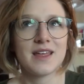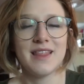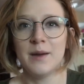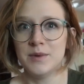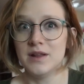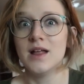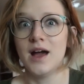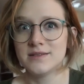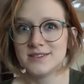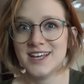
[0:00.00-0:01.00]
That happened a
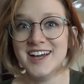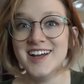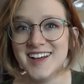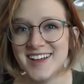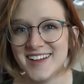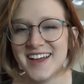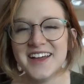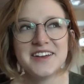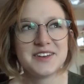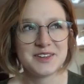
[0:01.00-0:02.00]
lot.
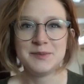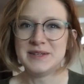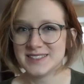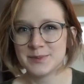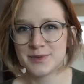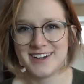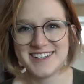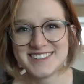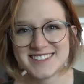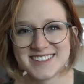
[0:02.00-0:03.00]
You'd be
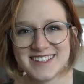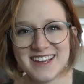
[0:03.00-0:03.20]
surprised.